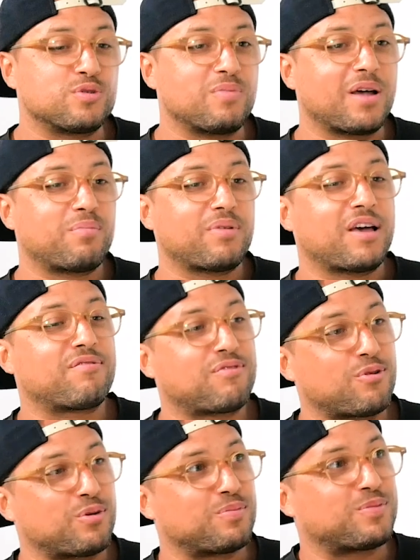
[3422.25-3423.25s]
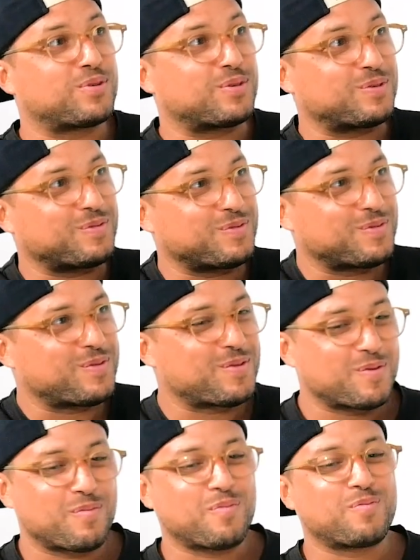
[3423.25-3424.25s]
my platform to
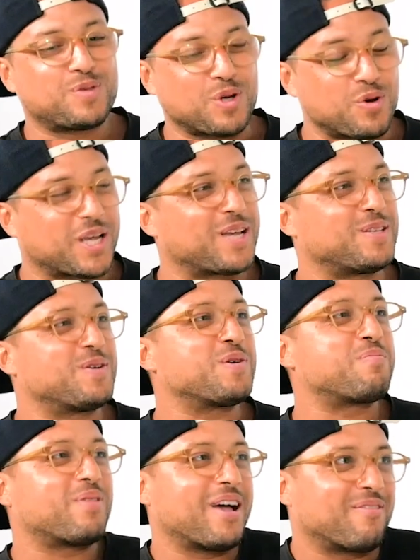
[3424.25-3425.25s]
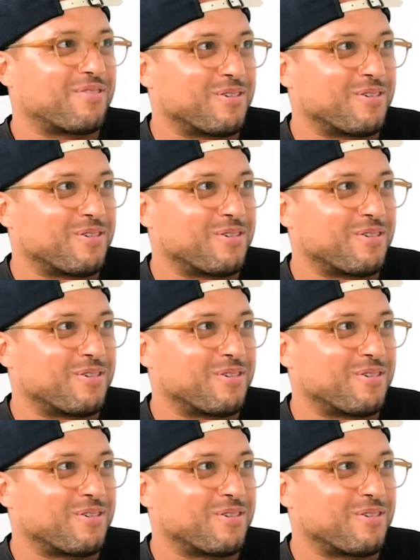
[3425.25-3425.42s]
showcase your platform.